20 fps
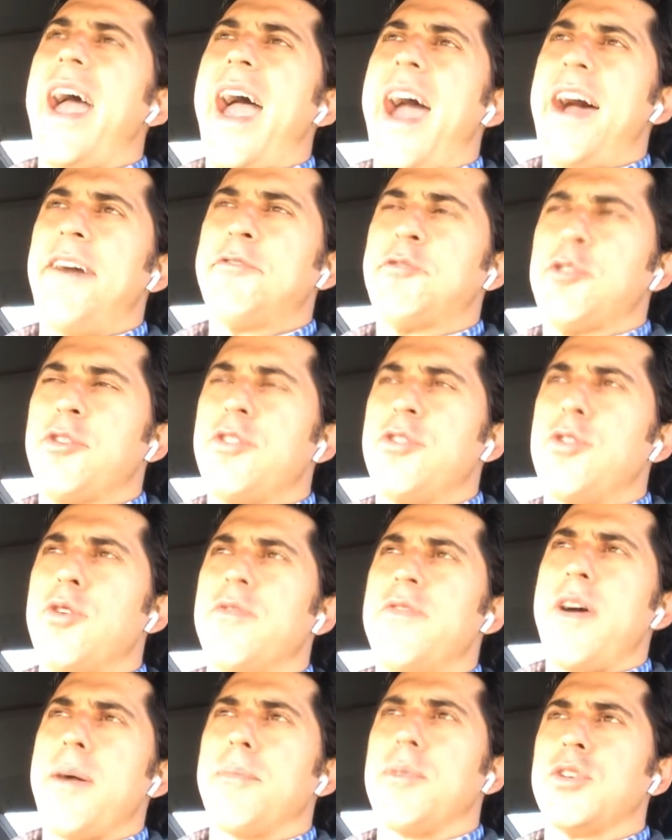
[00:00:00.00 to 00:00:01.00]
after the
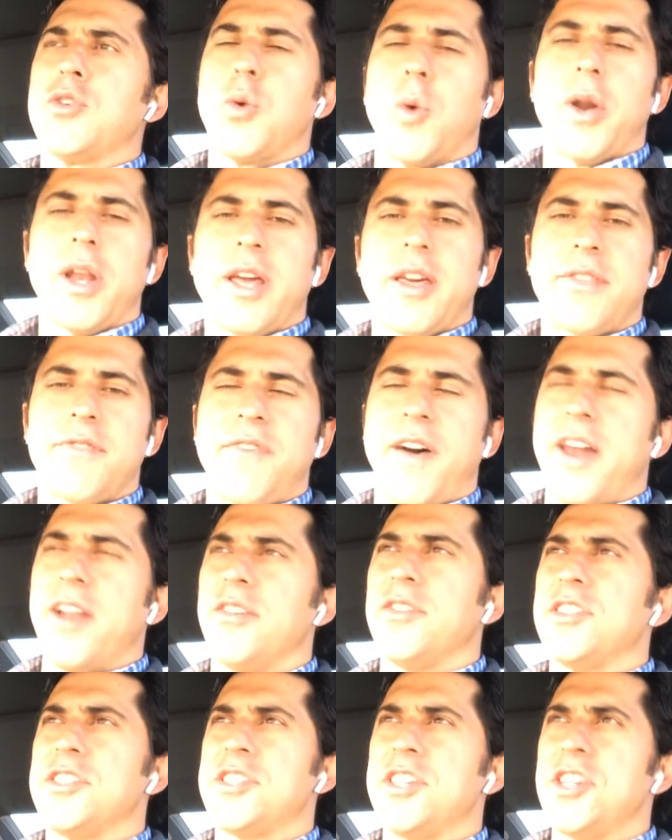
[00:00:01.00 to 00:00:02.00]
November 20th
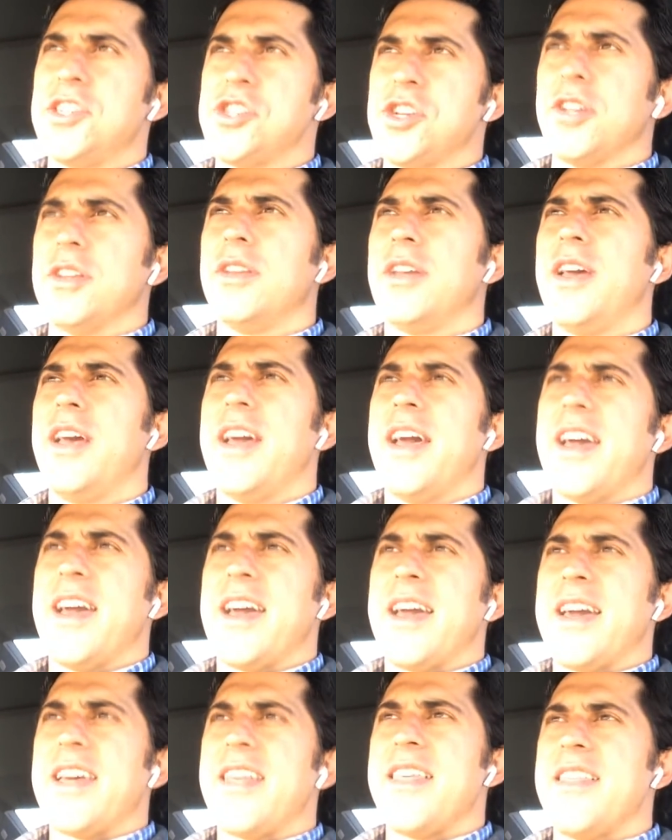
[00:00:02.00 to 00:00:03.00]
final decision,
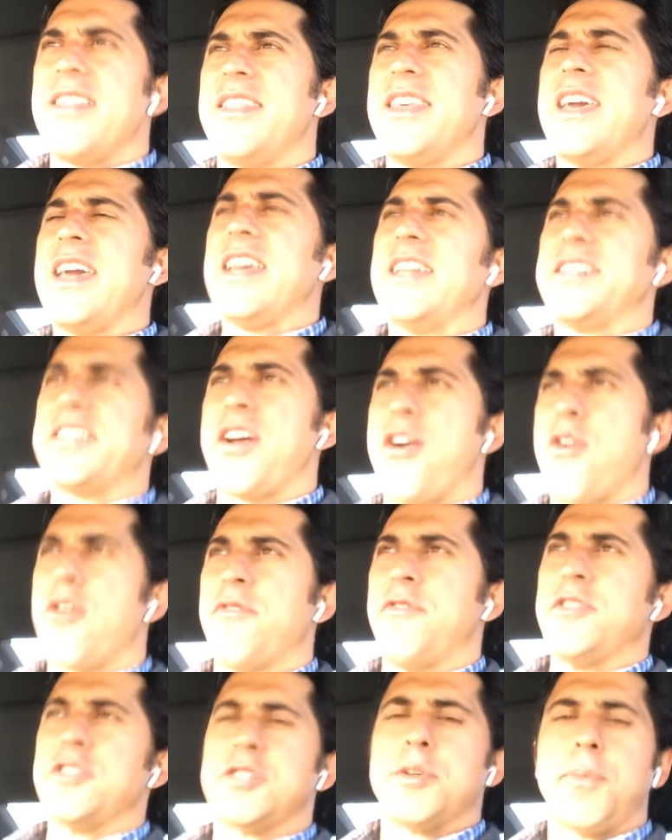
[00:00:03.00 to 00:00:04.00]
the
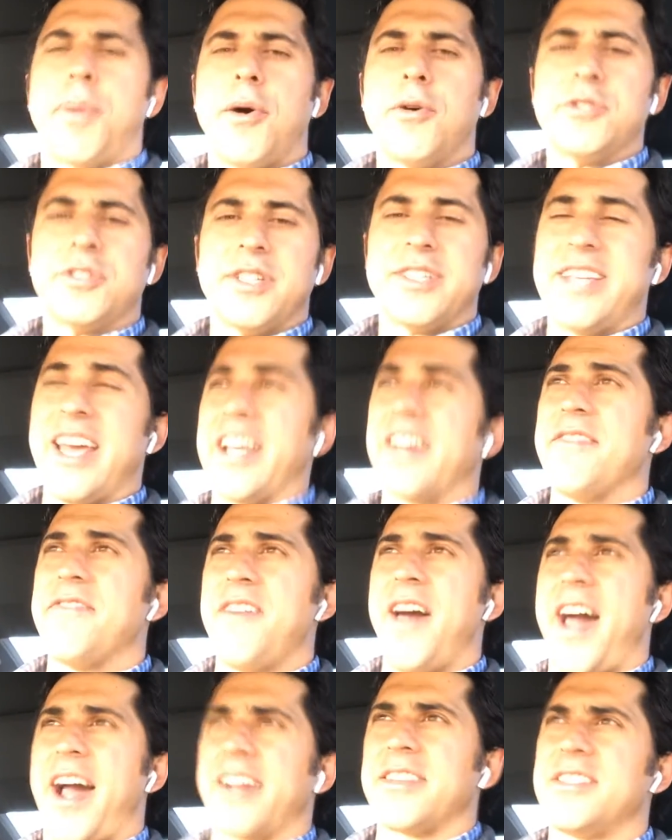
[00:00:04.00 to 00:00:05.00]
tariff is supposed to take
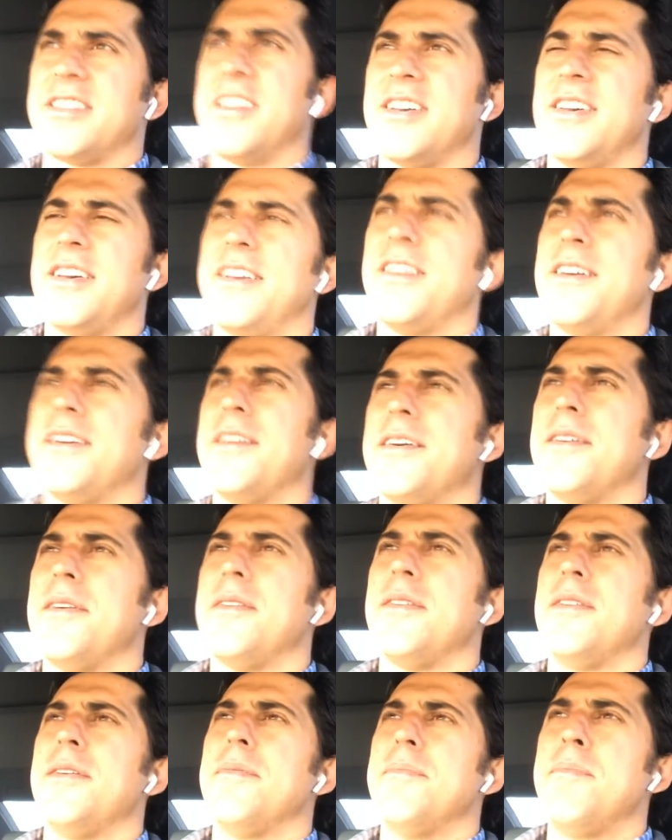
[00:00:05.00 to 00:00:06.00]
effect.
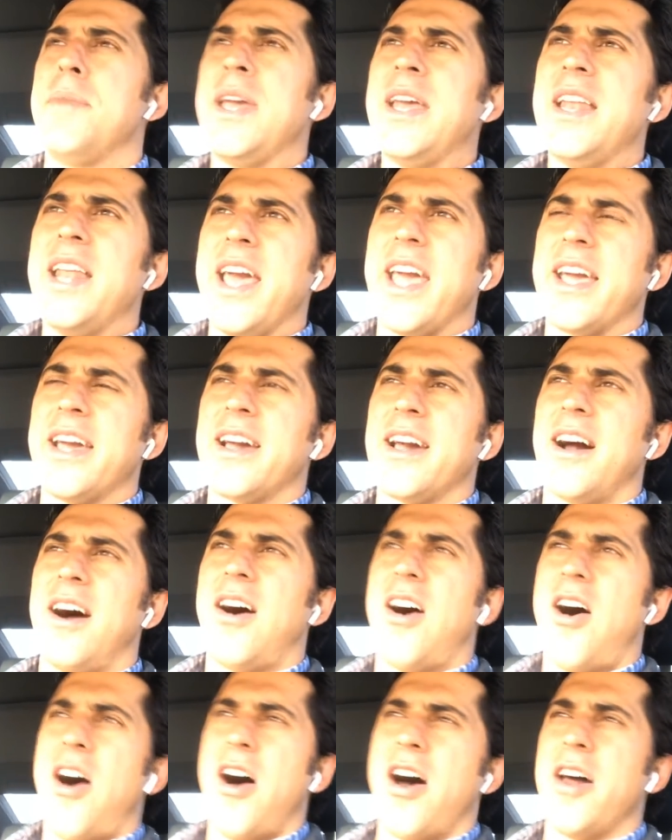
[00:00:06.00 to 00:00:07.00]
Meaning
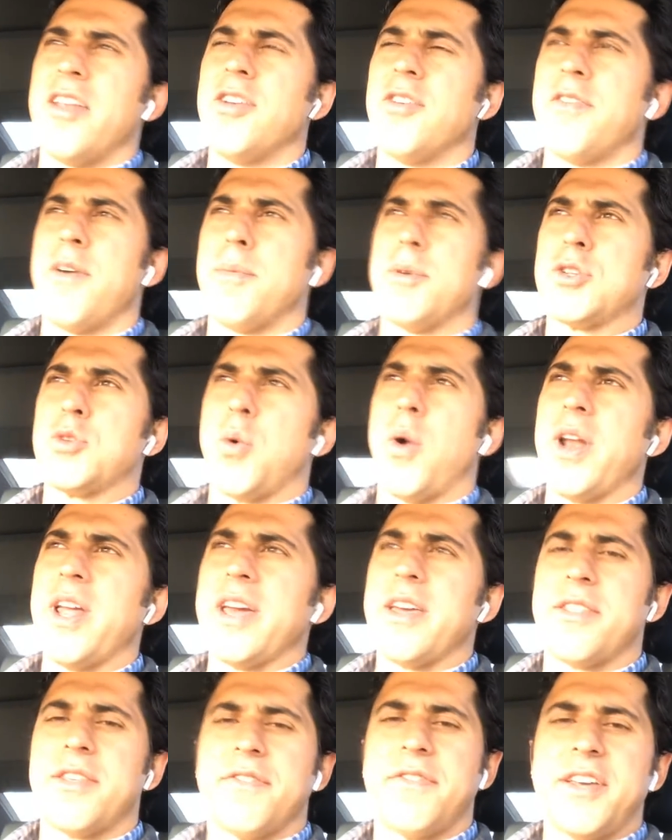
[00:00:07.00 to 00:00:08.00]
on November
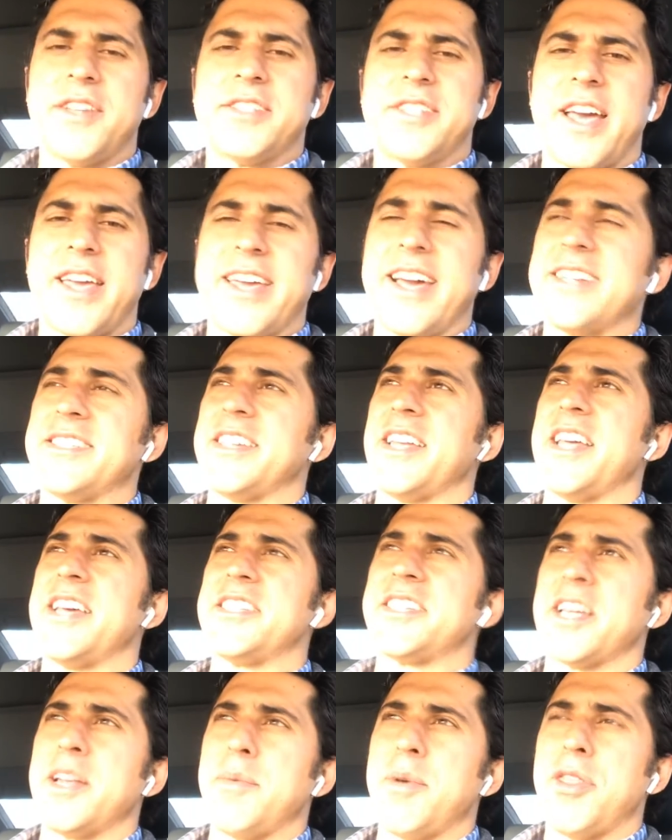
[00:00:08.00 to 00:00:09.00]
20th, if they say, yes, it
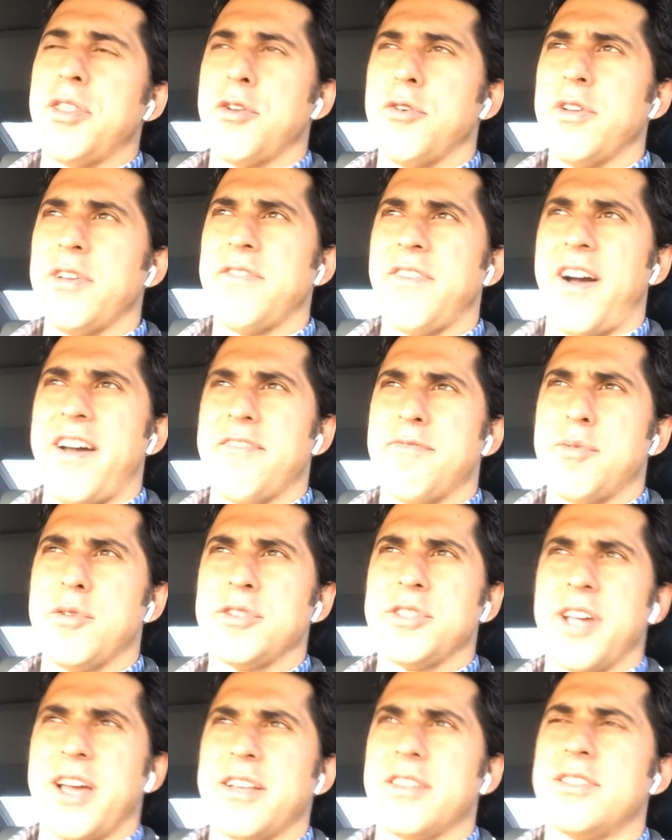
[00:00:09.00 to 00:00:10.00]
is going to be
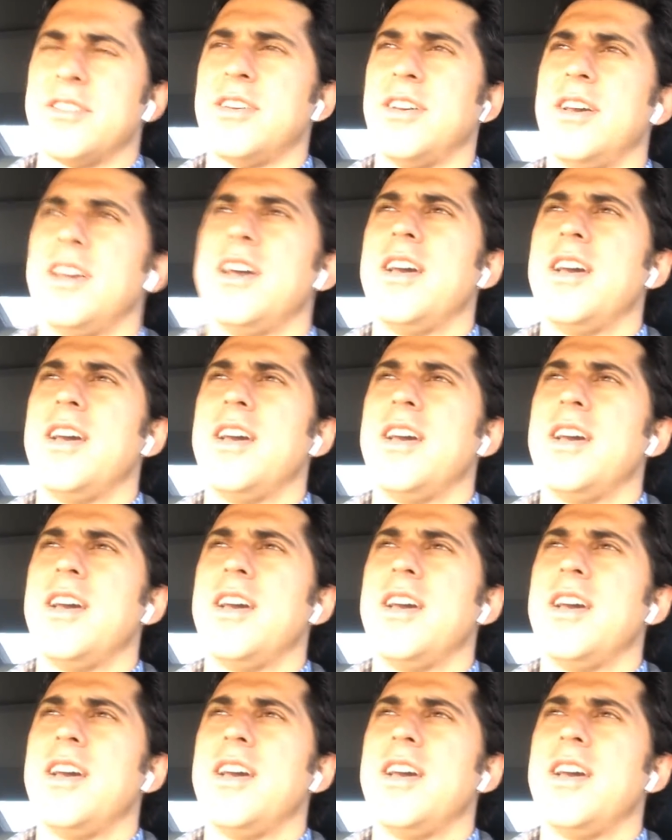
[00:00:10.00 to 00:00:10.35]
35%,